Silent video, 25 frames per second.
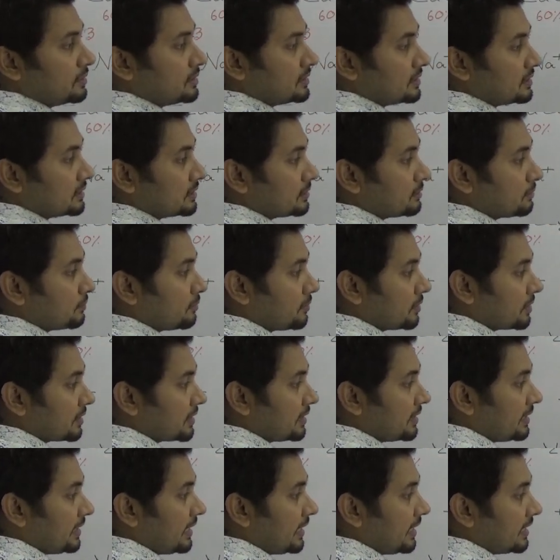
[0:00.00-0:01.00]
which is
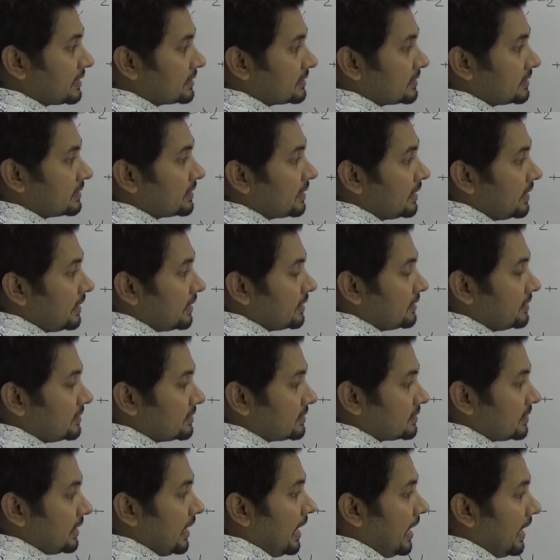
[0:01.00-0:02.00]
working as
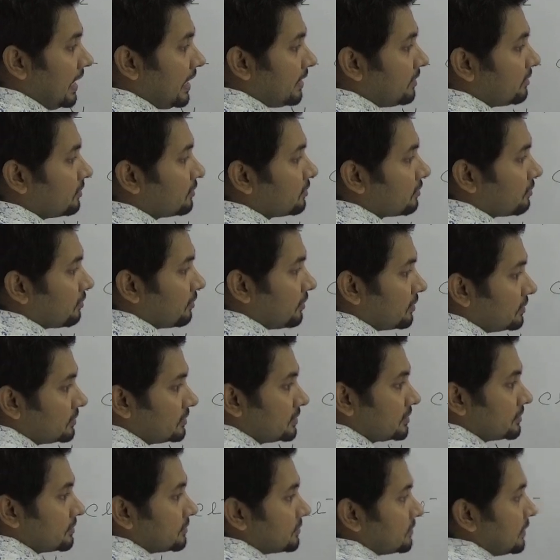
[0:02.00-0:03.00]
this iron
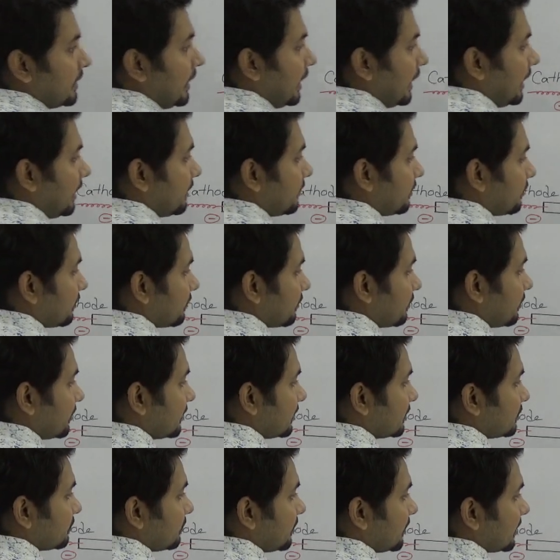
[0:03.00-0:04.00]
rod, iron
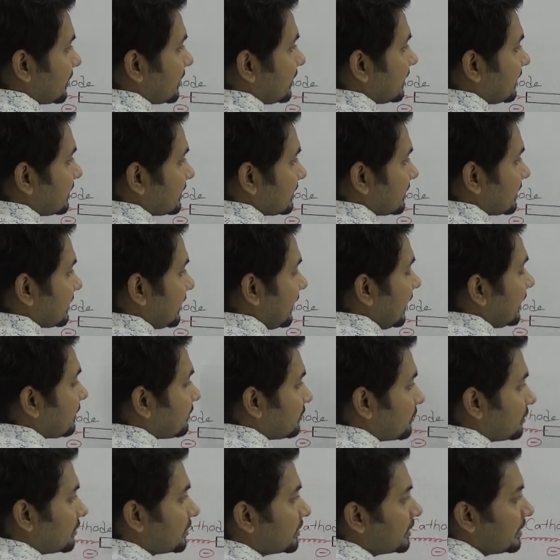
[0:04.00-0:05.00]
rod is working as
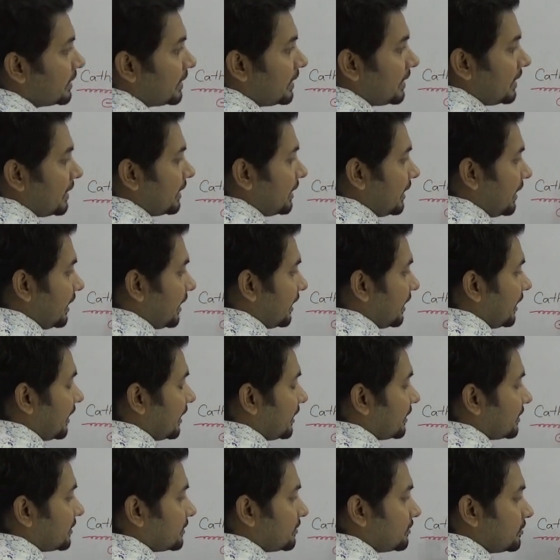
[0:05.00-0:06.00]
cathode,
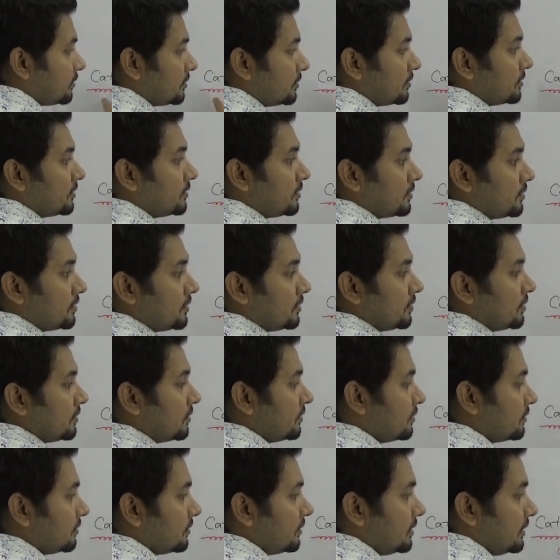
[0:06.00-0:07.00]
and
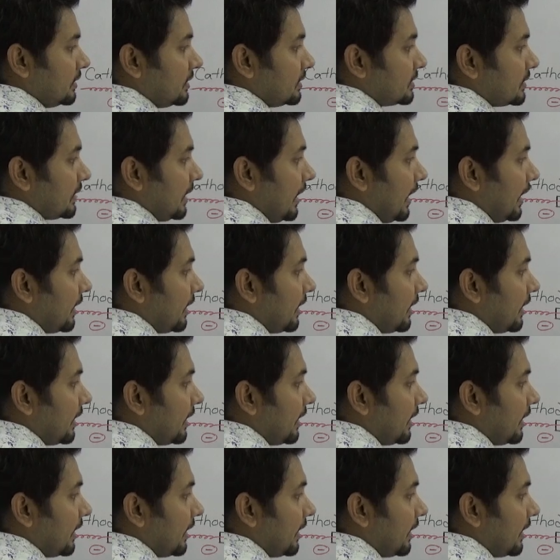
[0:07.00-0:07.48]
these